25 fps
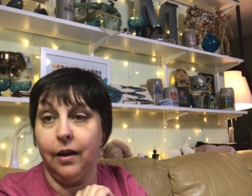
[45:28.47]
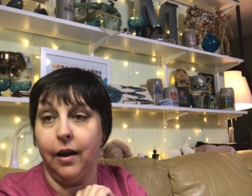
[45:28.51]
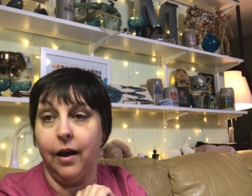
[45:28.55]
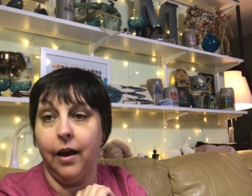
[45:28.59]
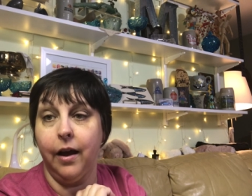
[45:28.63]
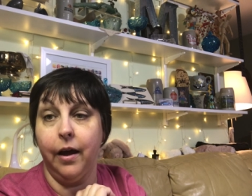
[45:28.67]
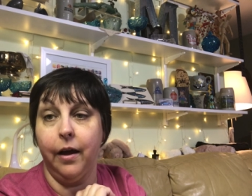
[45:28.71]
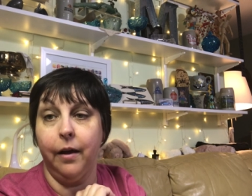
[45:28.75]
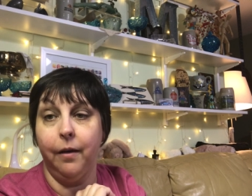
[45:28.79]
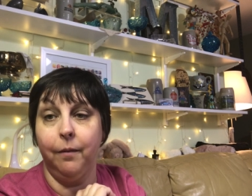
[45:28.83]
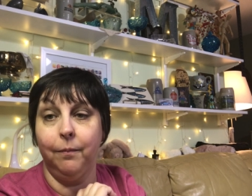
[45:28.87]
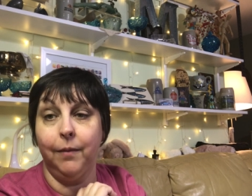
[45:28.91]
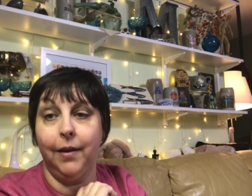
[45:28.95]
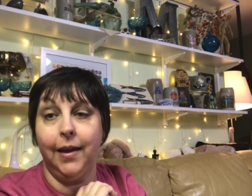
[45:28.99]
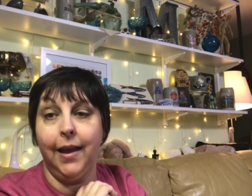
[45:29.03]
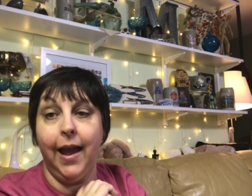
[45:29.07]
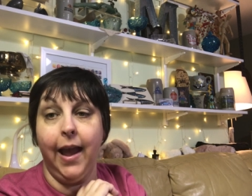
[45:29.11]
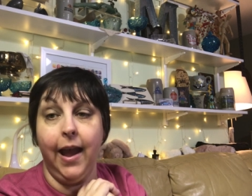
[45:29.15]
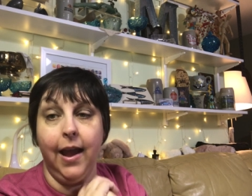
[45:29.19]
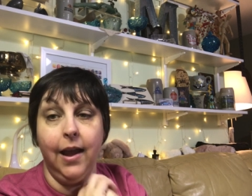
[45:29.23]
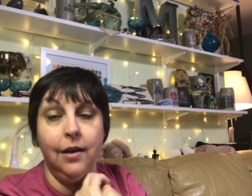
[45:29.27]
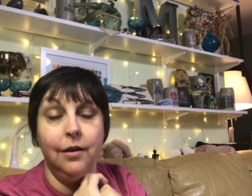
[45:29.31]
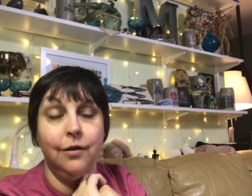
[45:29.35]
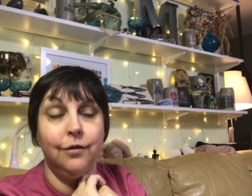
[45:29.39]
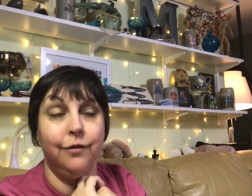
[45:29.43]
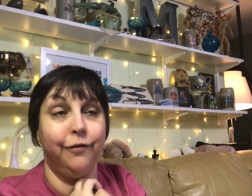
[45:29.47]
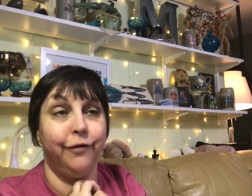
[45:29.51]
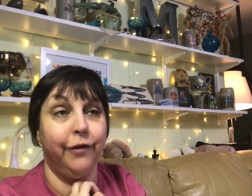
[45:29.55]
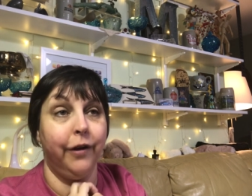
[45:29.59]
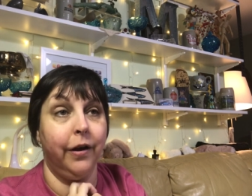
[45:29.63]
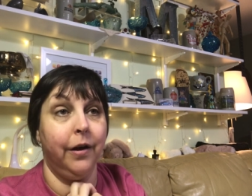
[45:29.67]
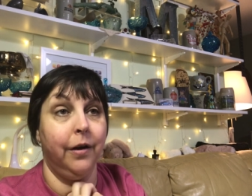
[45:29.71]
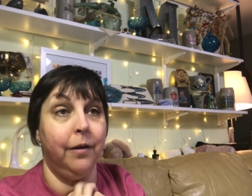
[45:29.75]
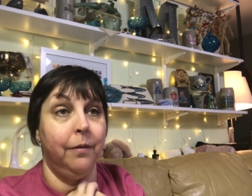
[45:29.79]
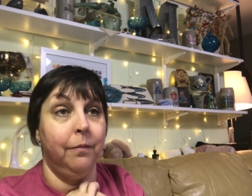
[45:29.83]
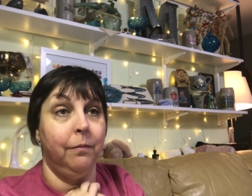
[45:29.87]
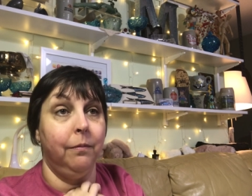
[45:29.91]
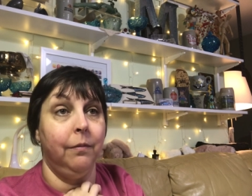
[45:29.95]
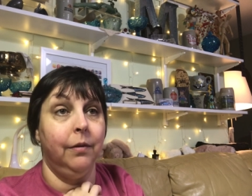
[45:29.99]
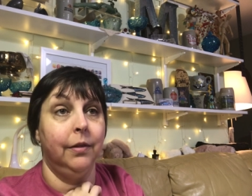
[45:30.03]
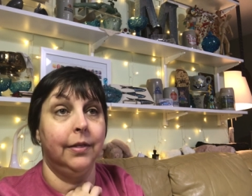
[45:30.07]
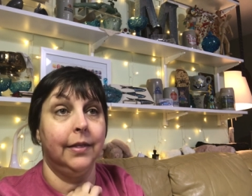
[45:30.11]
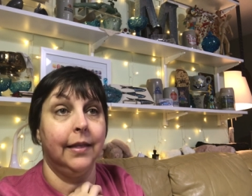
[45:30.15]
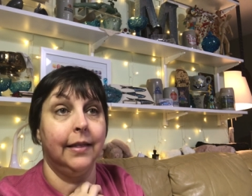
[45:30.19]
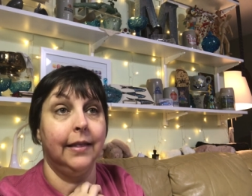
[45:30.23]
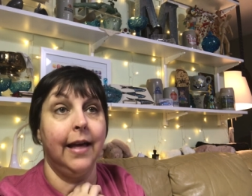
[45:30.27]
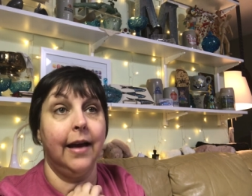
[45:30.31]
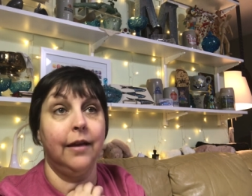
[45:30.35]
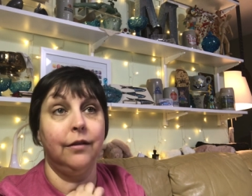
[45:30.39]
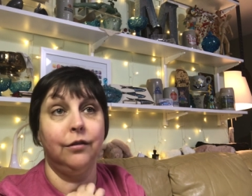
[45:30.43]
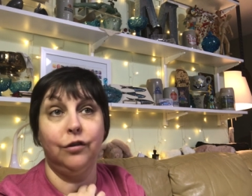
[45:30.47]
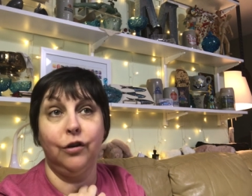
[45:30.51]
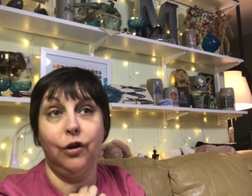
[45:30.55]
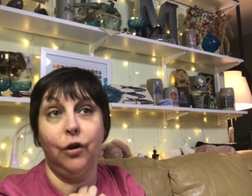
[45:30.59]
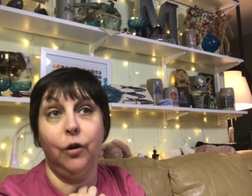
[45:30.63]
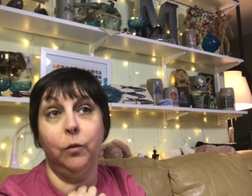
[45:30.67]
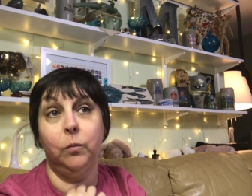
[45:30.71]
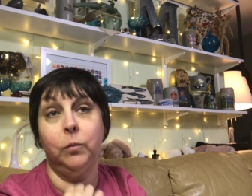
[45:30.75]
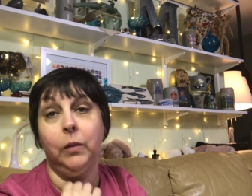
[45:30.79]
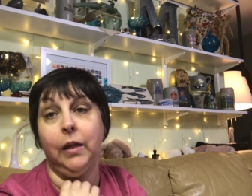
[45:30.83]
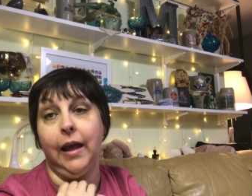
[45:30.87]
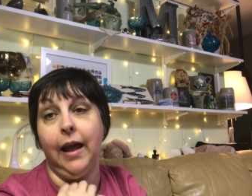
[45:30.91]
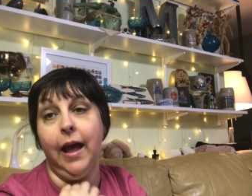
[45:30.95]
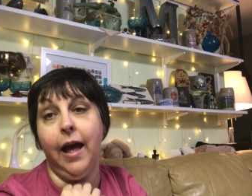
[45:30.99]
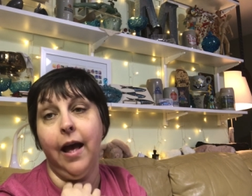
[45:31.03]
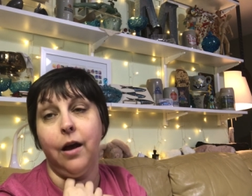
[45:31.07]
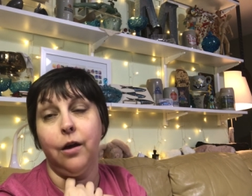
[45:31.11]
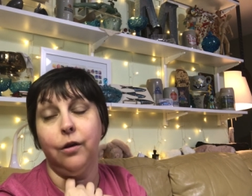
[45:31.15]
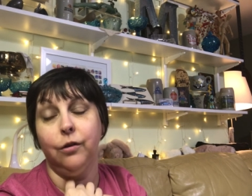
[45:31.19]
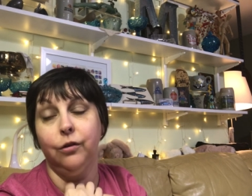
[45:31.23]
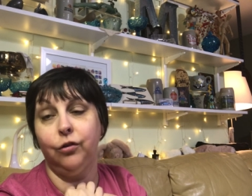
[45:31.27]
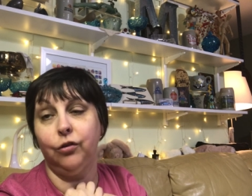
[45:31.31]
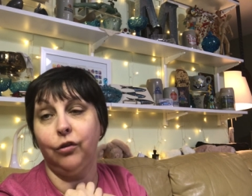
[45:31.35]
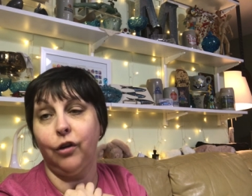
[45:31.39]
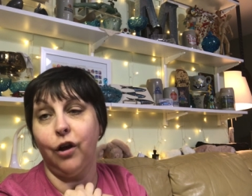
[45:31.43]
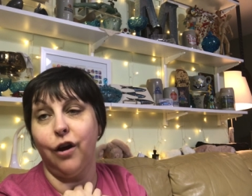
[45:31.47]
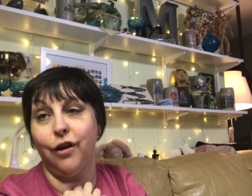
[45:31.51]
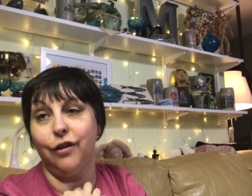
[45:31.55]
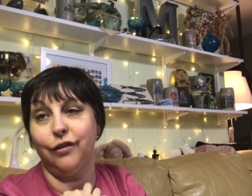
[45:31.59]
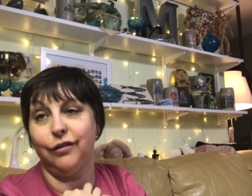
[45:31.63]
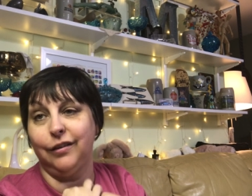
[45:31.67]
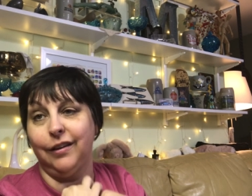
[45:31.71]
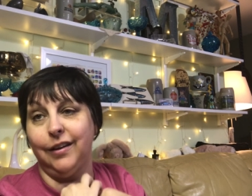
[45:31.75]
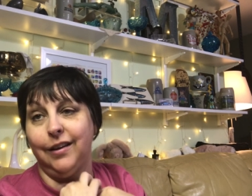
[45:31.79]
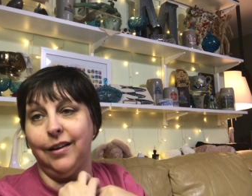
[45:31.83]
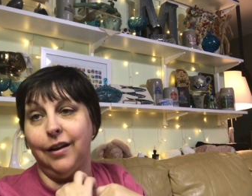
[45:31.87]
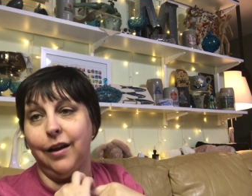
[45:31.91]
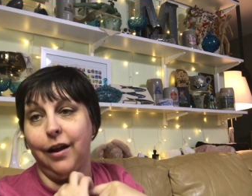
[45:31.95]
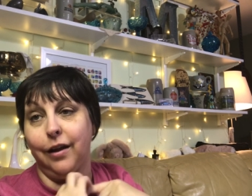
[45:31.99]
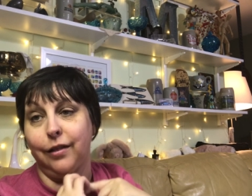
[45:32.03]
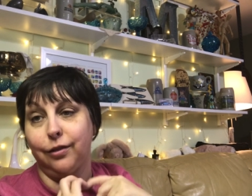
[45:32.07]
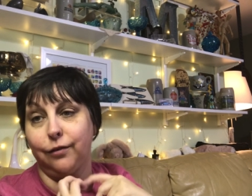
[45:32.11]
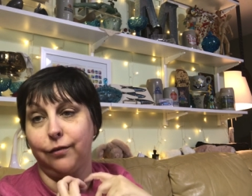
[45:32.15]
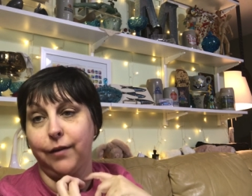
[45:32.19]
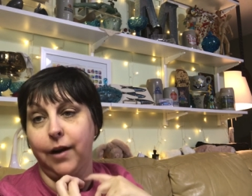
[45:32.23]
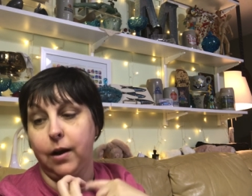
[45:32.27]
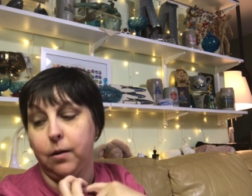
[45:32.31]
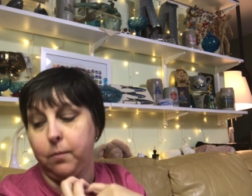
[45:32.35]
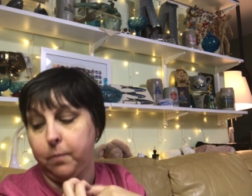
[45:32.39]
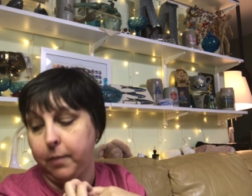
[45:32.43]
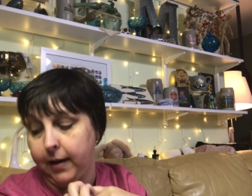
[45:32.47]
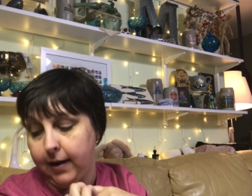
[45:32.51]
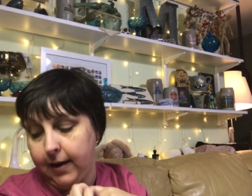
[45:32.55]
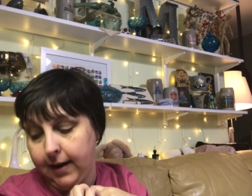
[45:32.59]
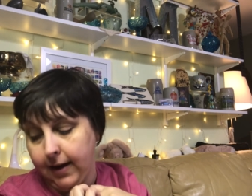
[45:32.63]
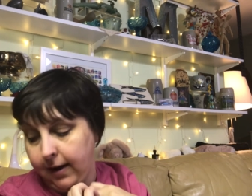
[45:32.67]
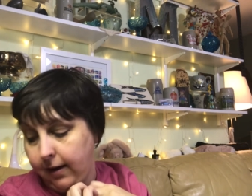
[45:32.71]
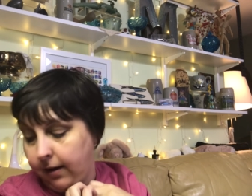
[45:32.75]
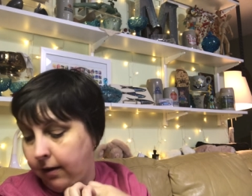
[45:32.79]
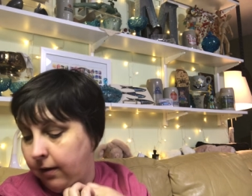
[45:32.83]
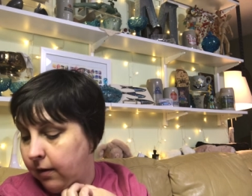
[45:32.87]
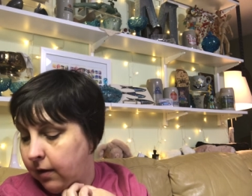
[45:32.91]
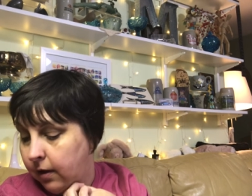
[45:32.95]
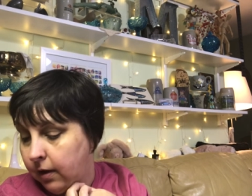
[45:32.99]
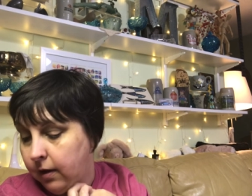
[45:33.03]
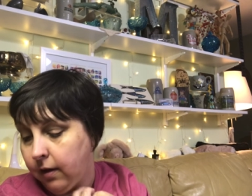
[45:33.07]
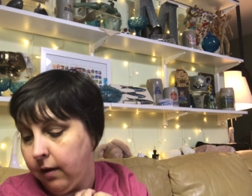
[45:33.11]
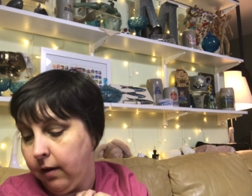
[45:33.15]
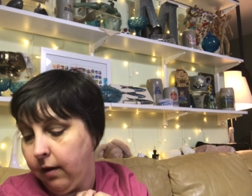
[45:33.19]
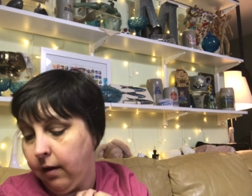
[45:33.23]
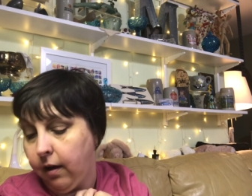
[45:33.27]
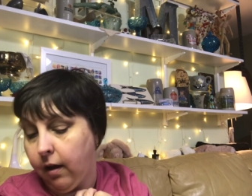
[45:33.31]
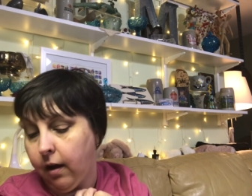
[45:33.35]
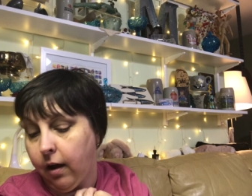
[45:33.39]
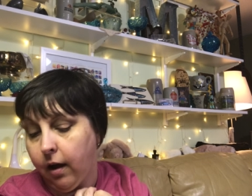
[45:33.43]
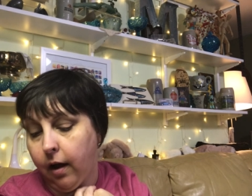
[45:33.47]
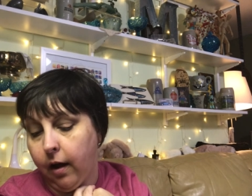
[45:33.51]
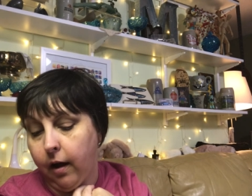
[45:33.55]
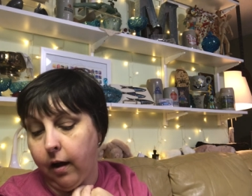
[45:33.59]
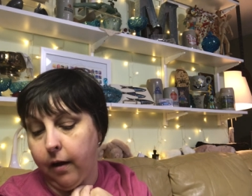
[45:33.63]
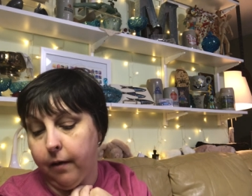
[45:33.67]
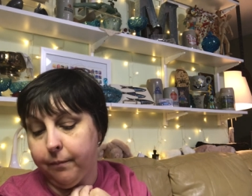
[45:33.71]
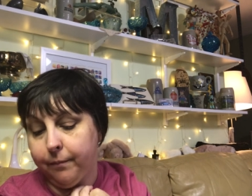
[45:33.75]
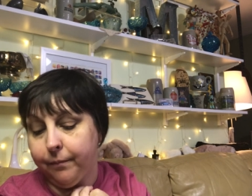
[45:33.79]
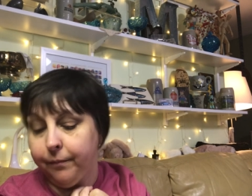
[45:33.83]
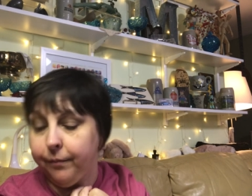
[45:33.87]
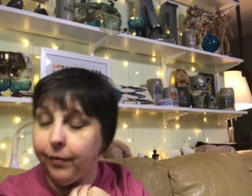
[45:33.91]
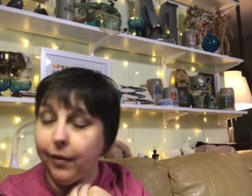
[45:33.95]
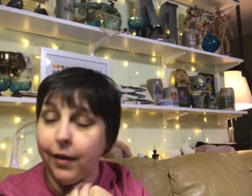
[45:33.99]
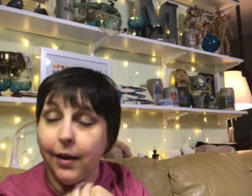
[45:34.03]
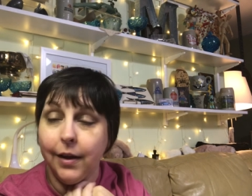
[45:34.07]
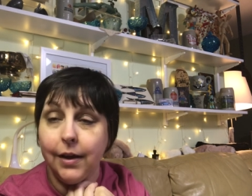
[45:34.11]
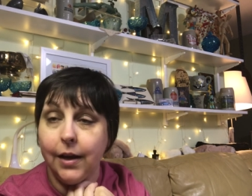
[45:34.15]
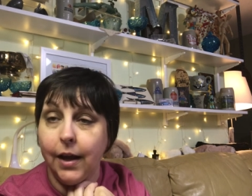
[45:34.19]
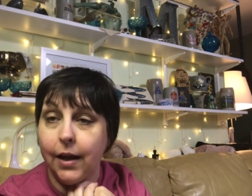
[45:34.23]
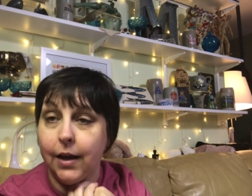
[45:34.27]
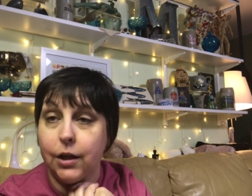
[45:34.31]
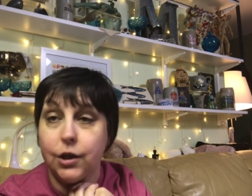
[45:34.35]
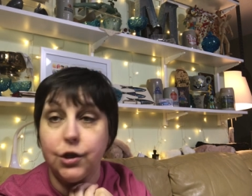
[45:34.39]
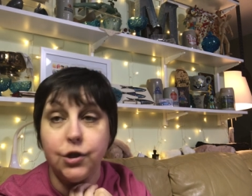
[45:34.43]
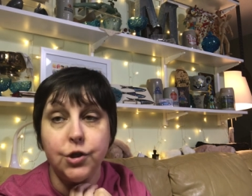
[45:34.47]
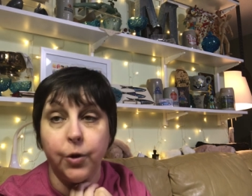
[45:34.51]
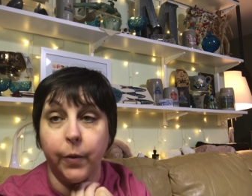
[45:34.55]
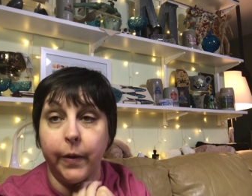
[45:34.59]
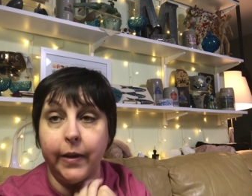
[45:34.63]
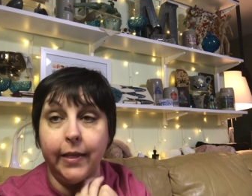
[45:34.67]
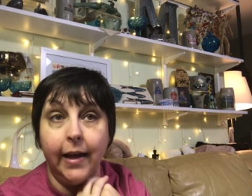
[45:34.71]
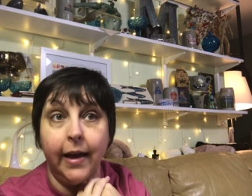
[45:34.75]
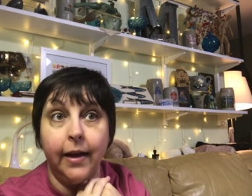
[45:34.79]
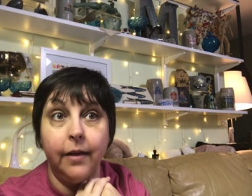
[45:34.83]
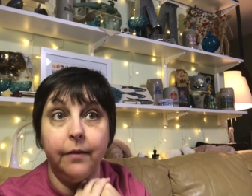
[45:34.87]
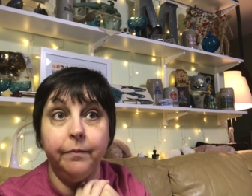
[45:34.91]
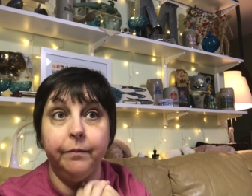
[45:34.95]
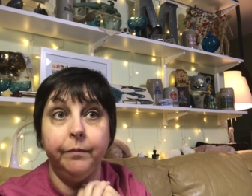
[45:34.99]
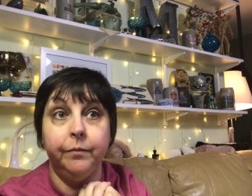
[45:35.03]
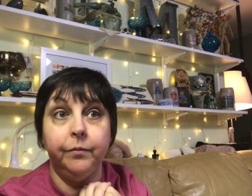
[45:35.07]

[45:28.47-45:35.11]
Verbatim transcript: Um, Kate from The Last Homely House calls it a thread bunny. Um, I enjoy that